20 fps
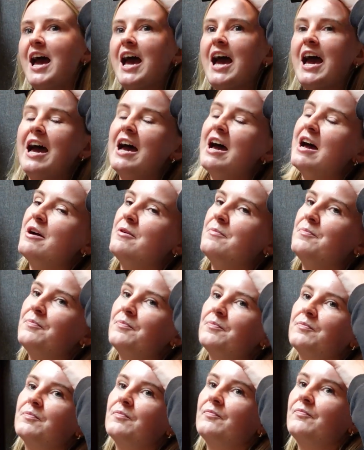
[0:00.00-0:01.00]

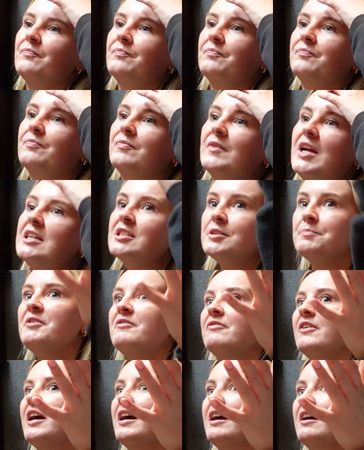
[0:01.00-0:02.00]
And to be
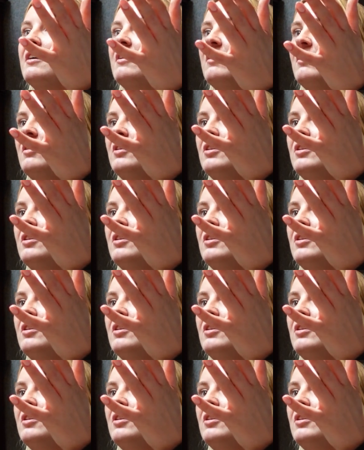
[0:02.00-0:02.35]
fair,